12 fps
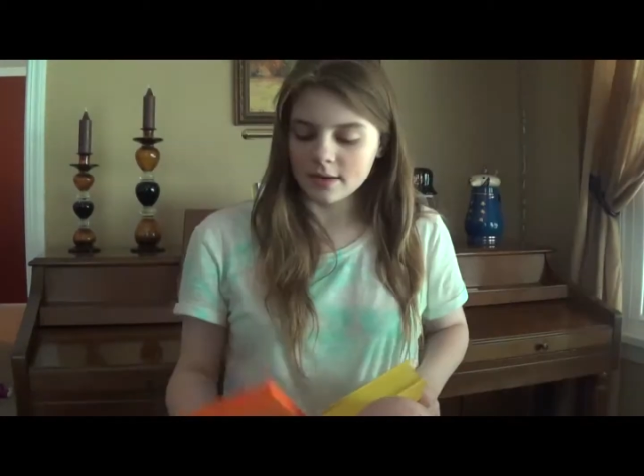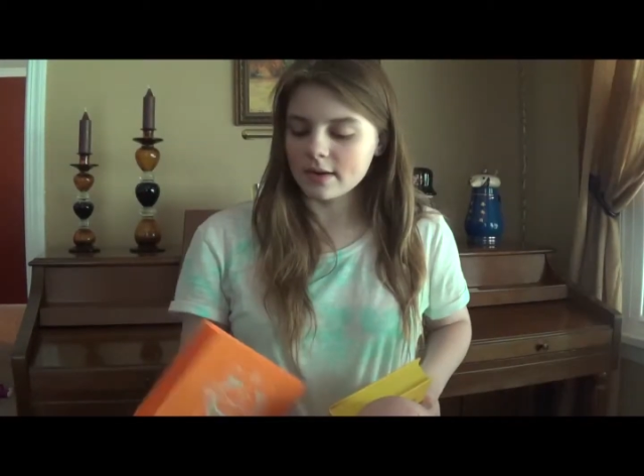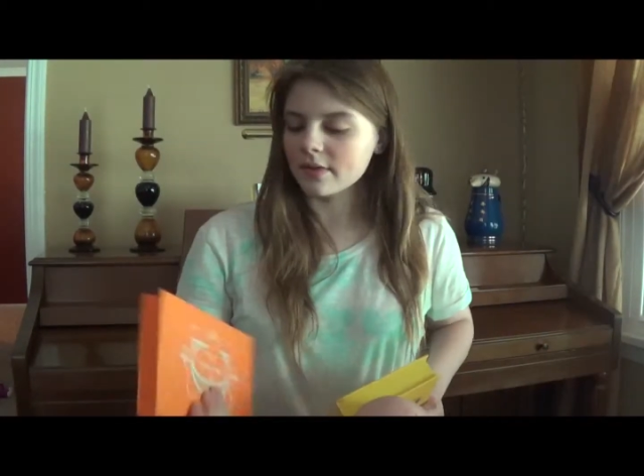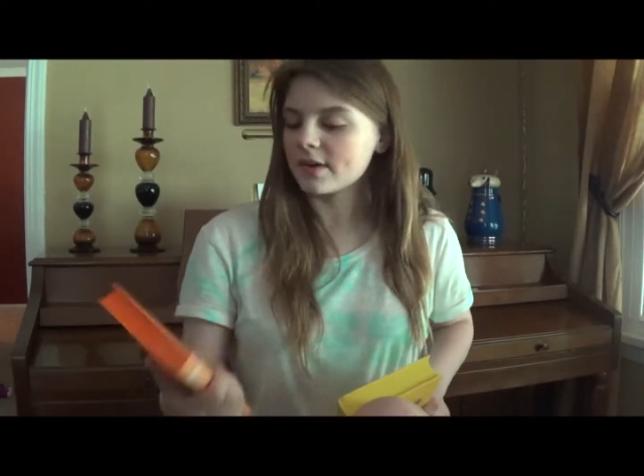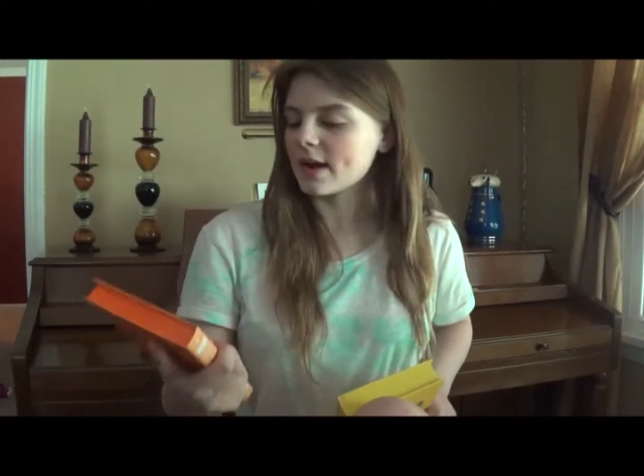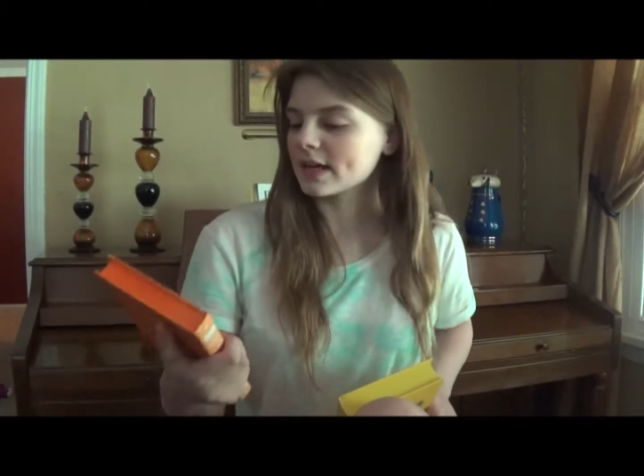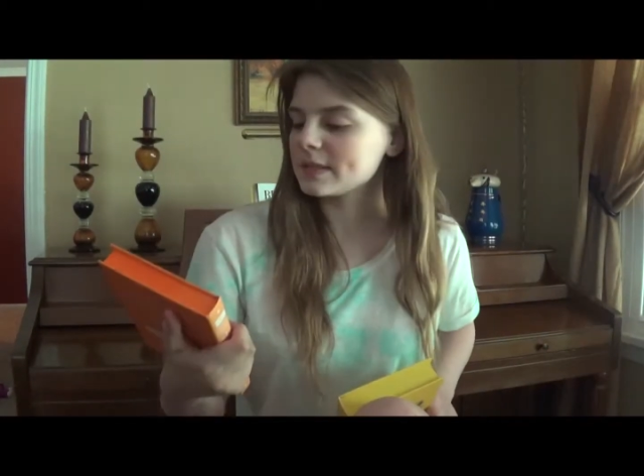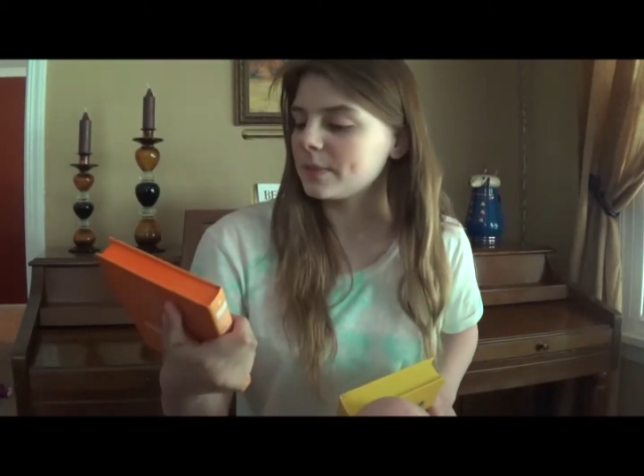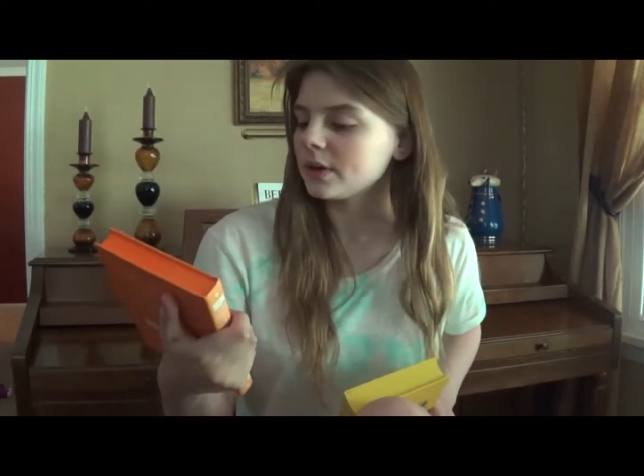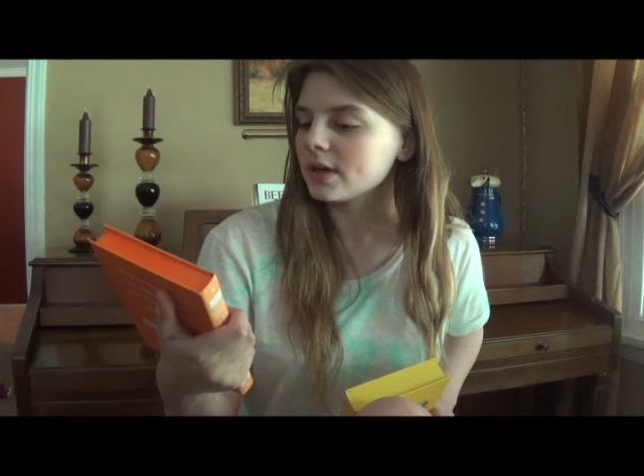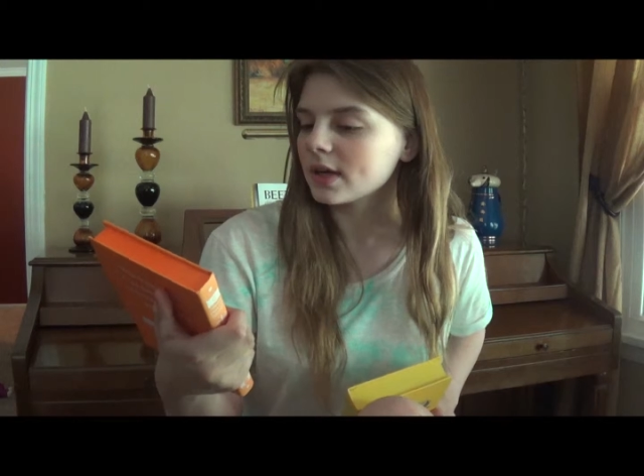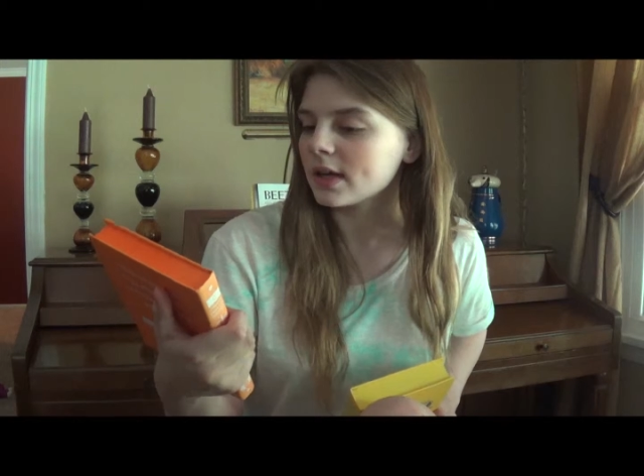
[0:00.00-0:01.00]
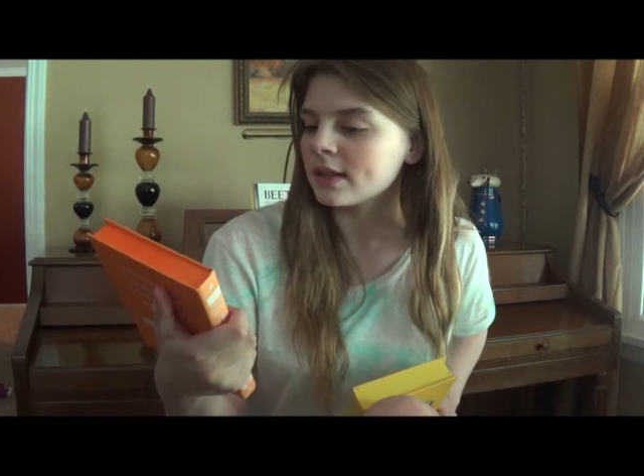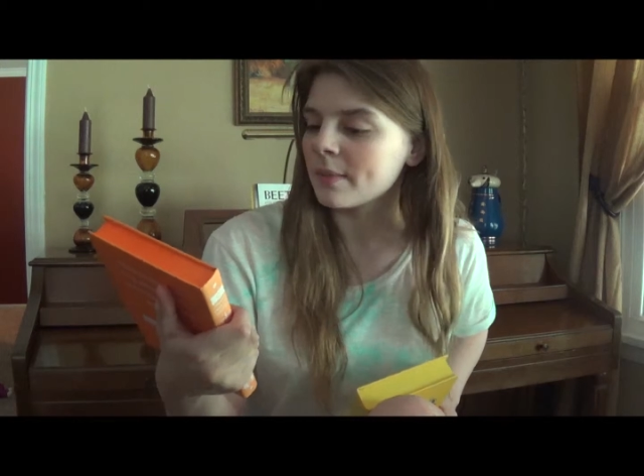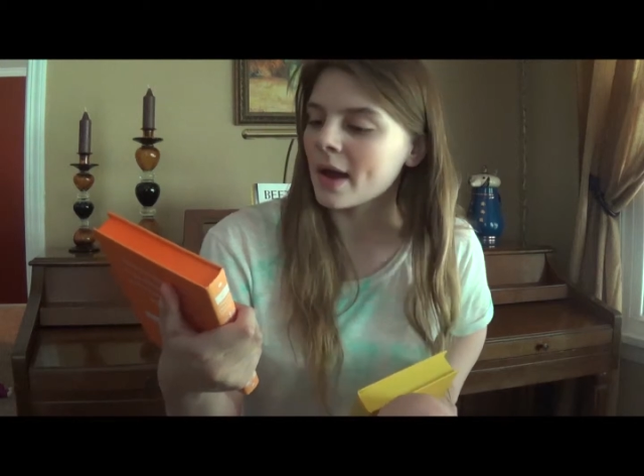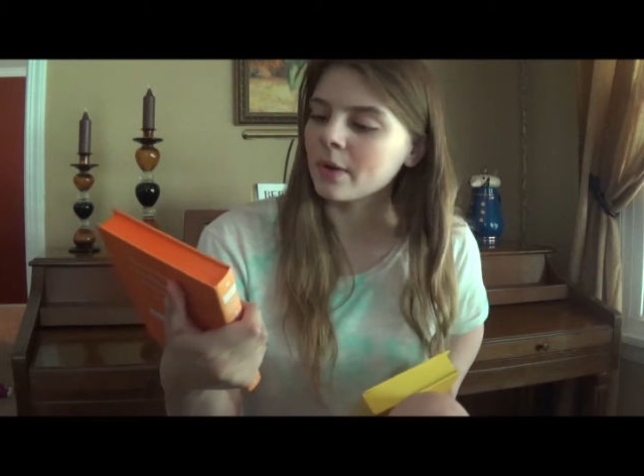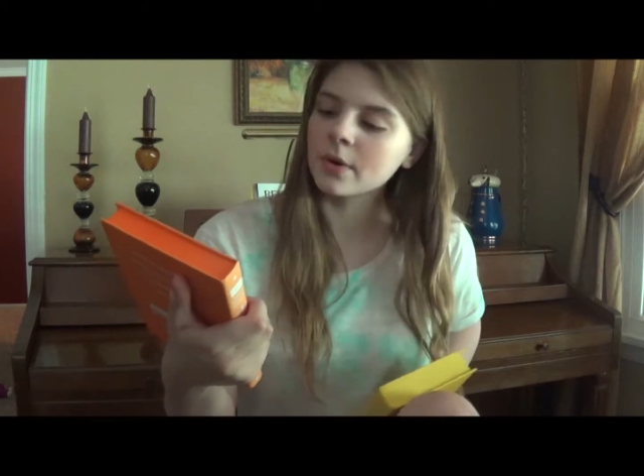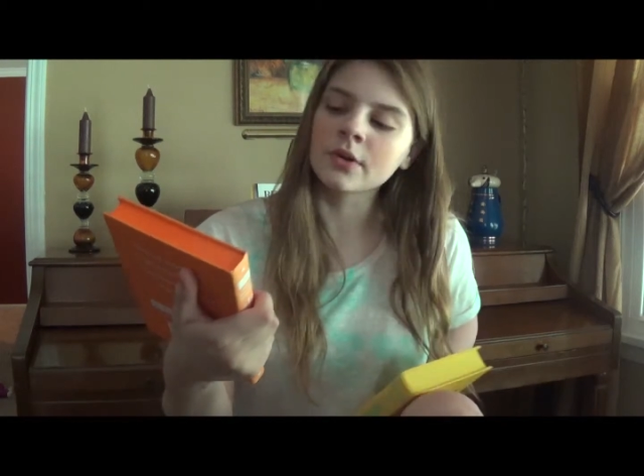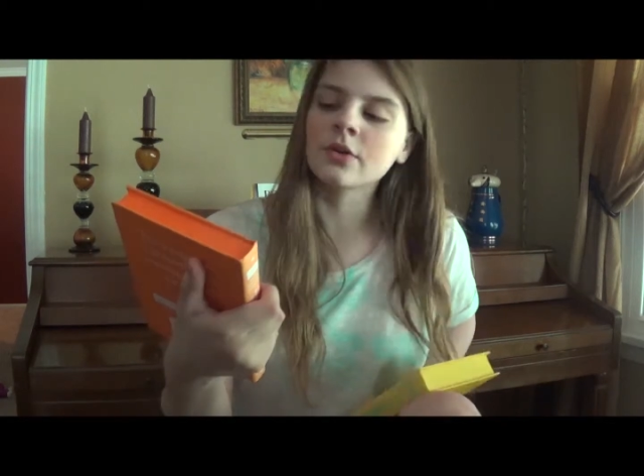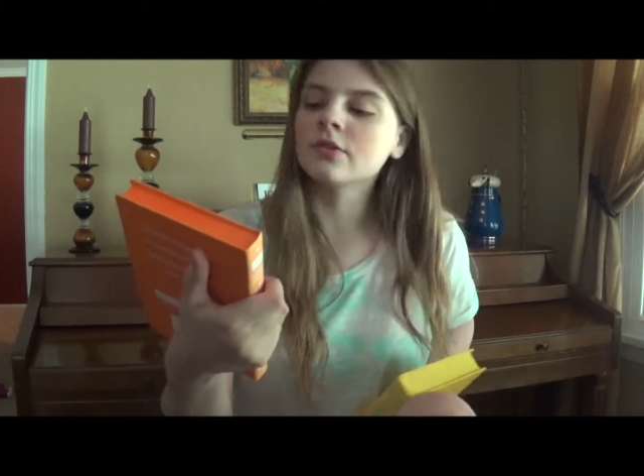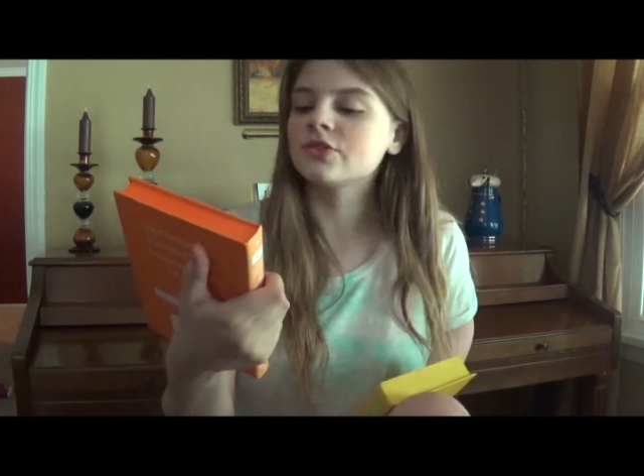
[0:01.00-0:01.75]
Now the next book in the Penguin